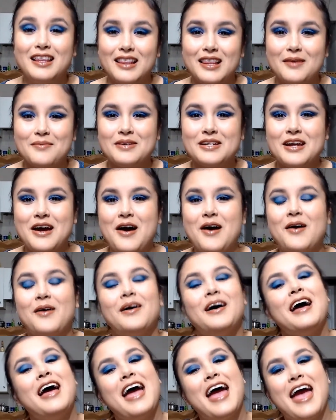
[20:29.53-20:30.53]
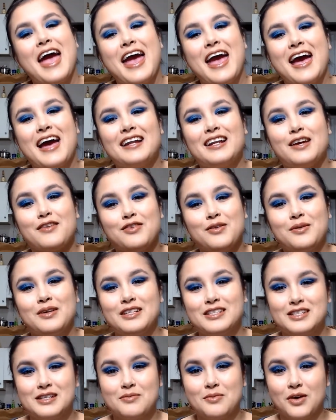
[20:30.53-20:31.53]
Let me know. And if you
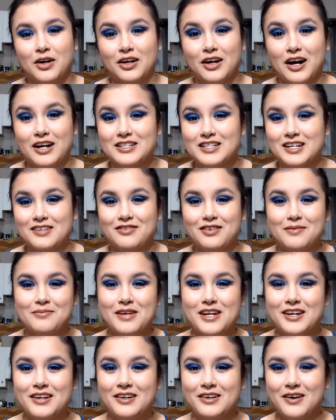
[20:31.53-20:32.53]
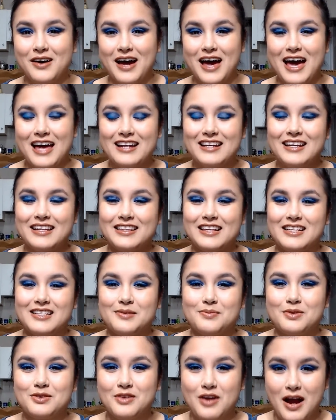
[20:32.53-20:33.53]
want to see more content from me, you can go ahead and hit that
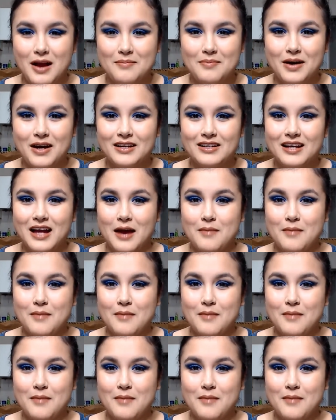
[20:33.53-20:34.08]
subscribe button.